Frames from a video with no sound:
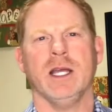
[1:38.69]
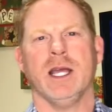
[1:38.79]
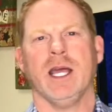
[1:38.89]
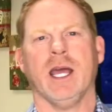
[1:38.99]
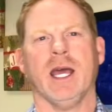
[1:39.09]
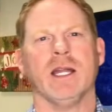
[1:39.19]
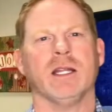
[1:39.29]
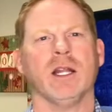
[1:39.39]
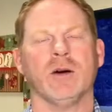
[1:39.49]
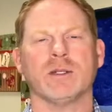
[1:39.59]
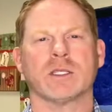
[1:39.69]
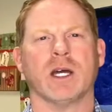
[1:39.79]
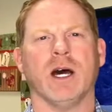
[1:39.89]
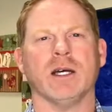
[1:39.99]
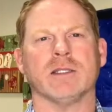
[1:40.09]
and the lowest
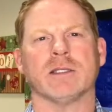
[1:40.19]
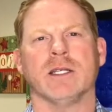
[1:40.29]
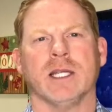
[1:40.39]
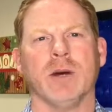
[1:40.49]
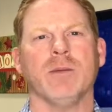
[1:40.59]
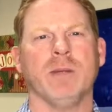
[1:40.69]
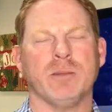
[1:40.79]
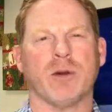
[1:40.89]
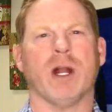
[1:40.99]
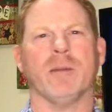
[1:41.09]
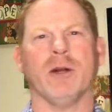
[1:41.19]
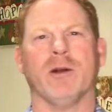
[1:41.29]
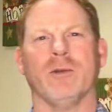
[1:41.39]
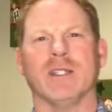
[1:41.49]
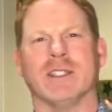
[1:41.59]
costs. That would be primary
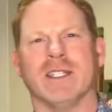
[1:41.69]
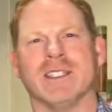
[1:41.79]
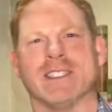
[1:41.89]
residence.